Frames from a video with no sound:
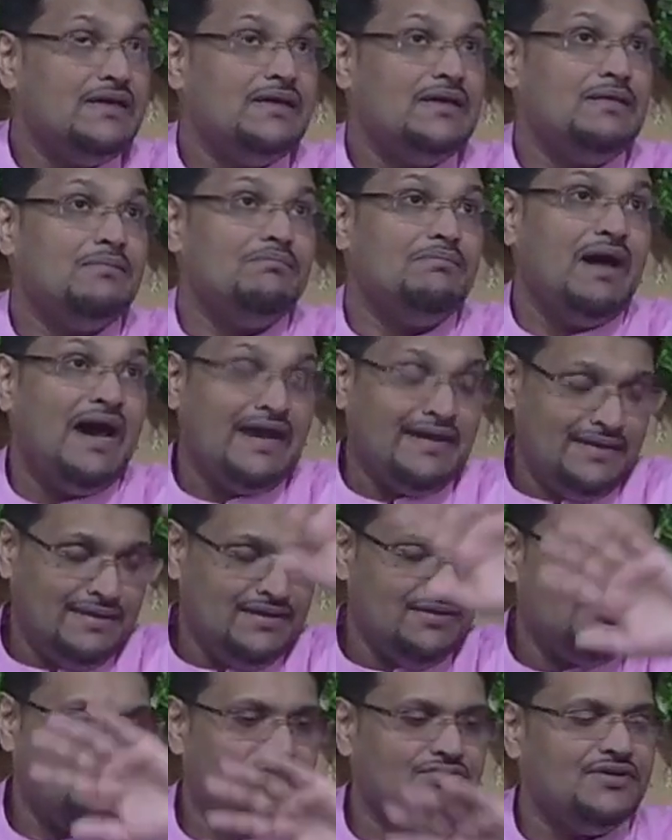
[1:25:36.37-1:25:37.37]

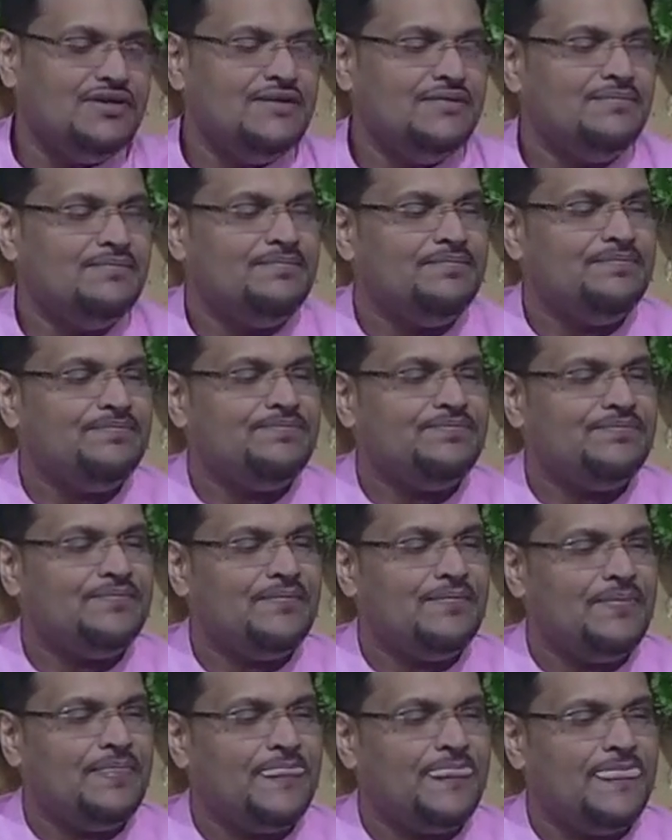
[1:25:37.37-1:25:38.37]
banyan tree
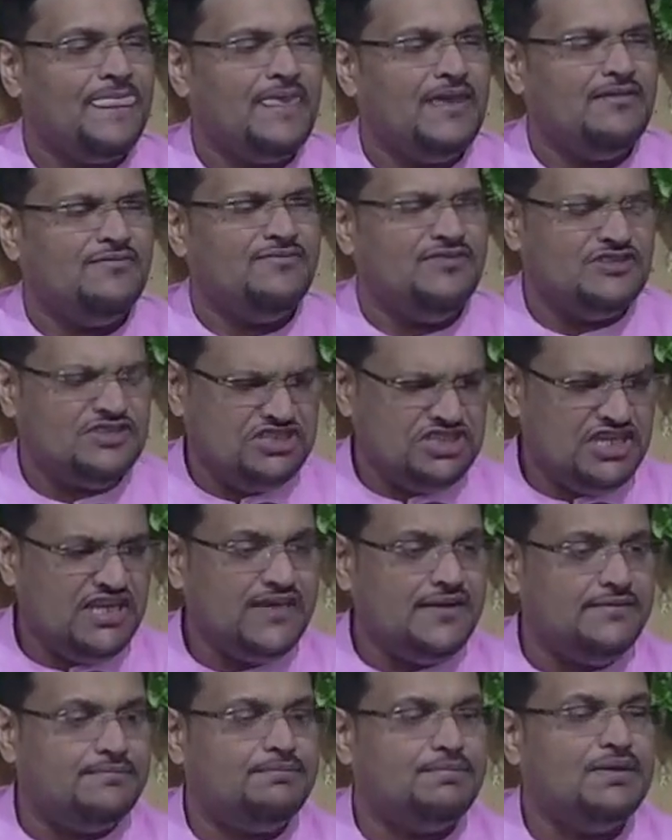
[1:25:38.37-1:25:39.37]
for
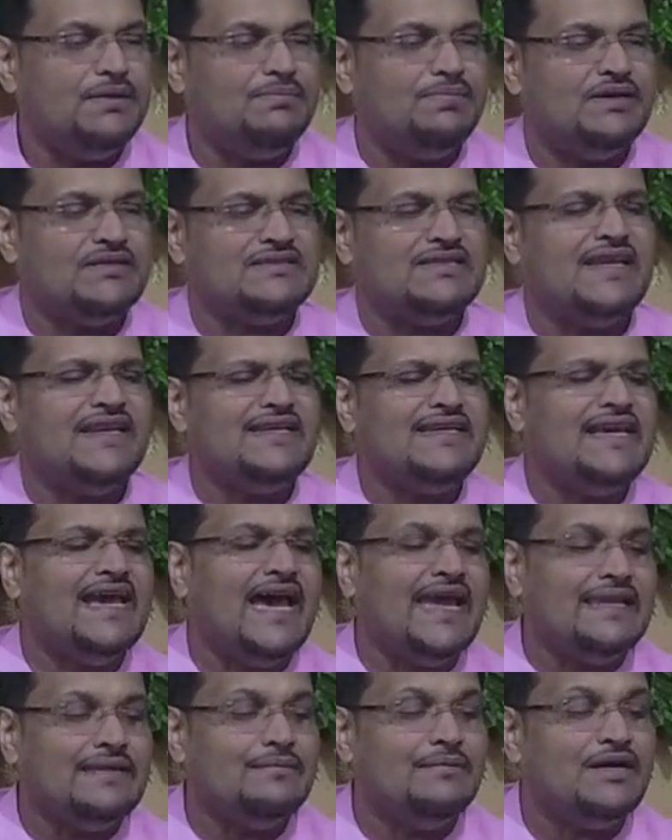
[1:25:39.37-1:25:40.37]
shade purpose. Let the
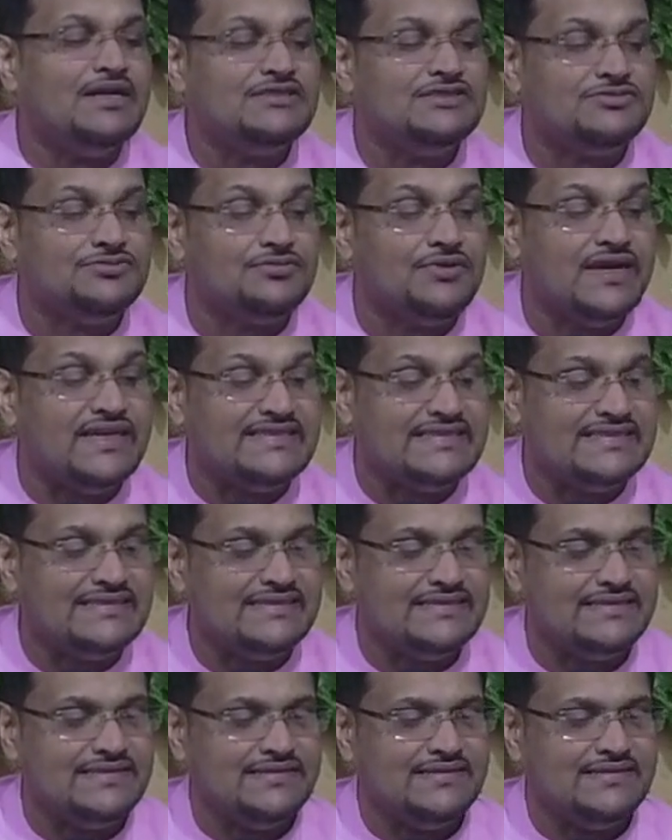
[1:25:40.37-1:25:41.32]
animals rest.